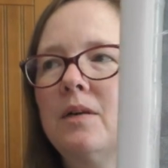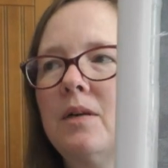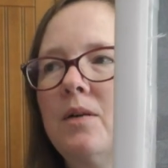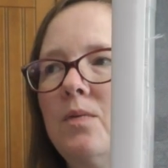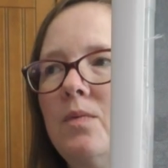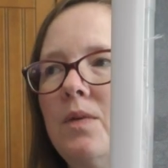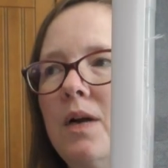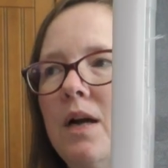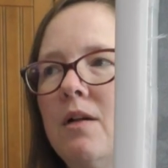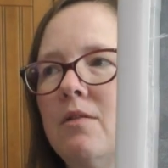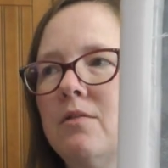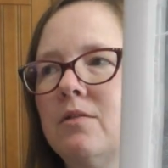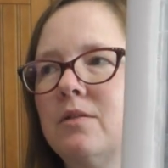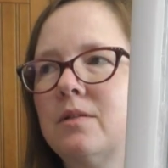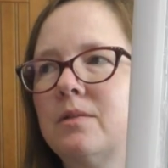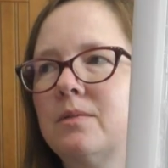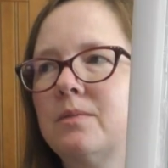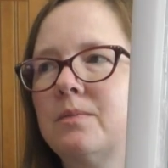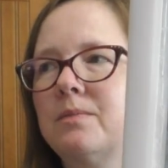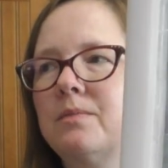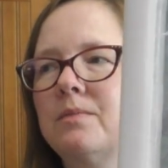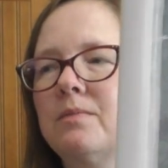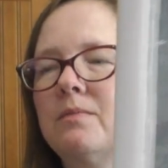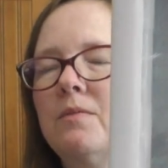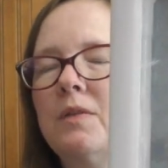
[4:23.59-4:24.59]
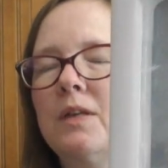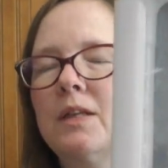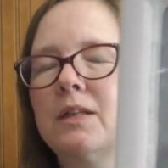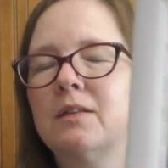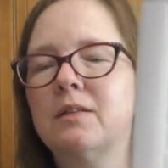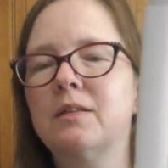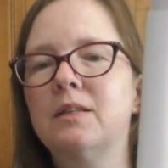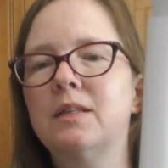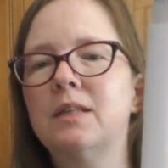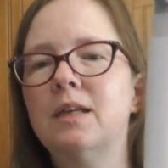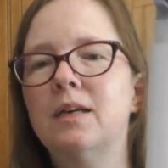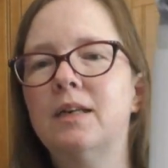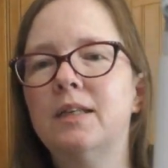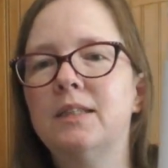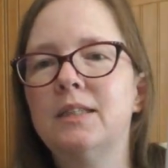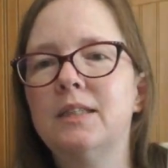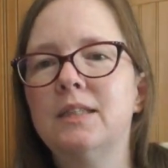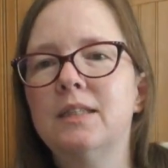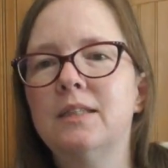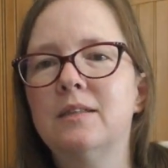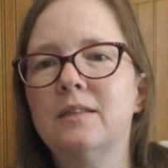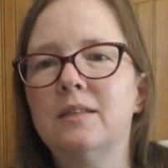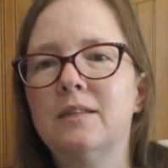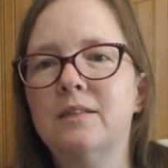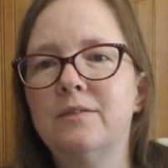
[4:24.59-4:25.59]
around with the
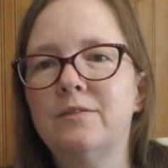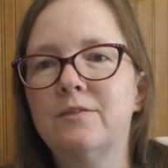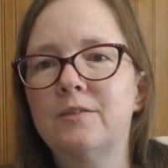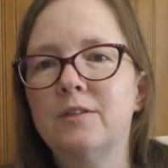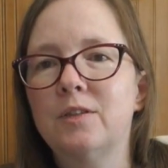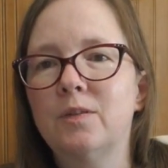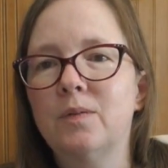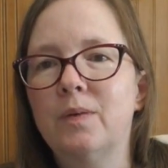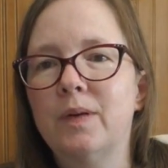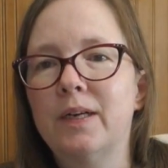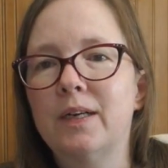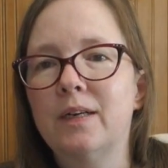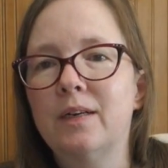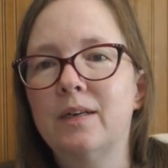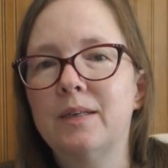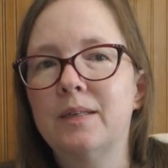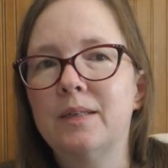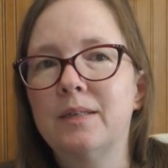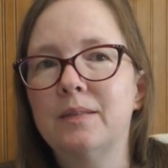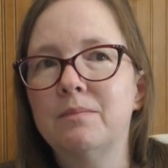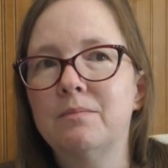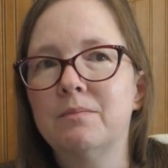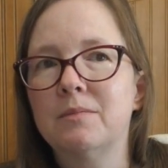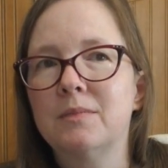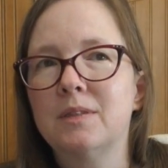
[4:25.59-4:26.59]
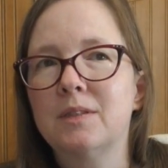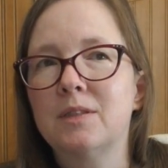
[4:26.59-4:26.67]
idea of doing a